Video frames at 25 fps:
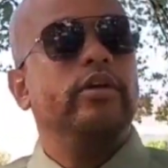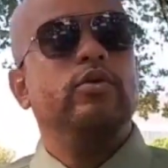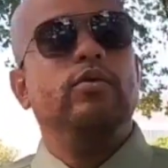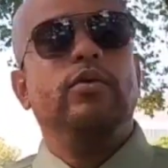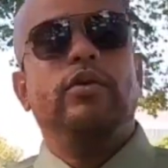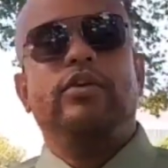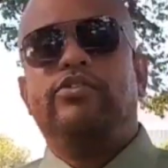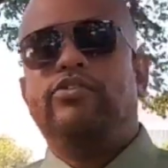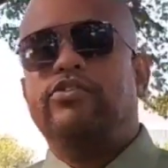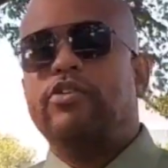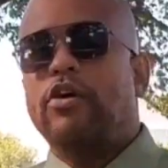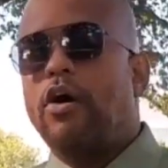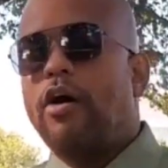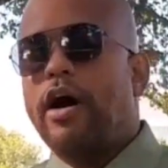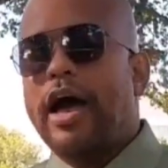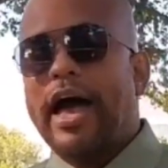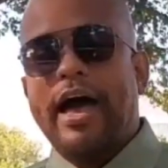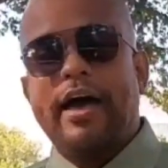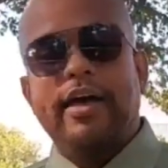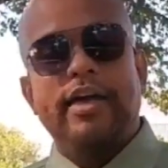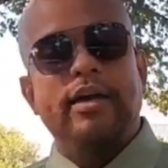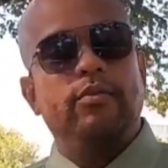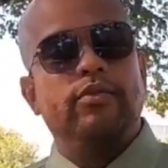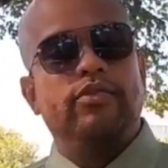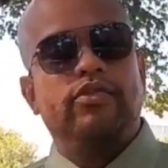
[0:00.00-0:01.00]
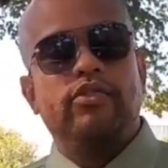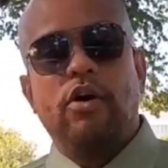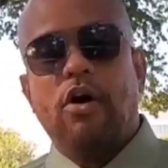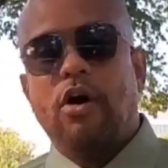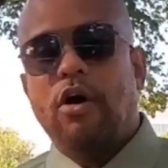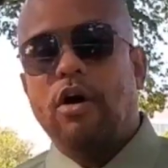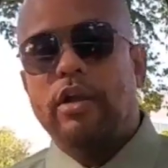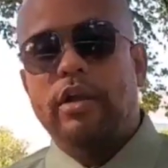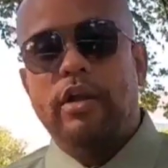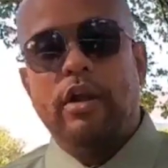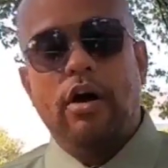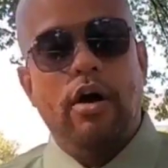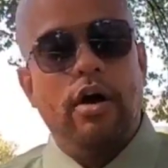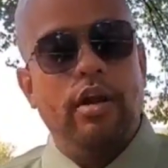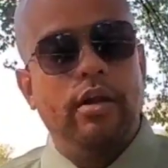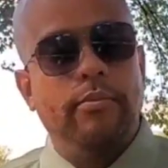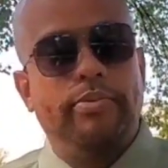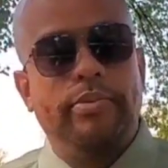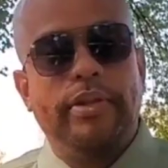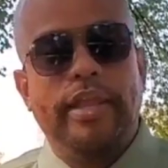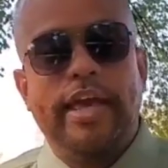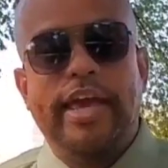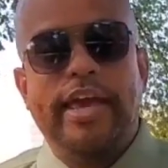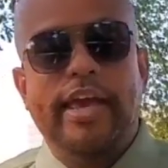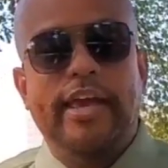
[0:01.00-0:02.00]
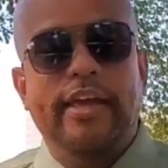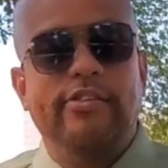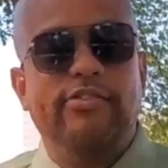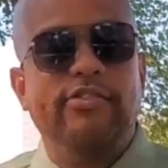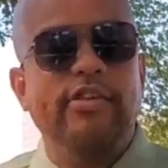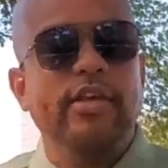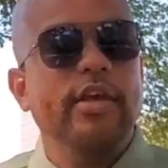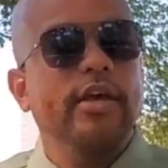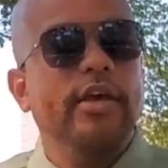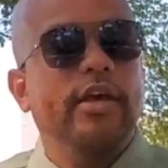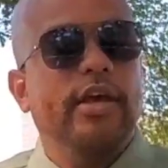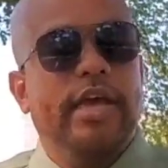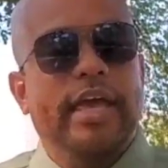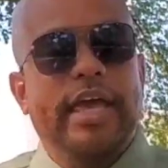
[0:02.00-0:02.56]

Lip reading: you had saw how he was calling all the plays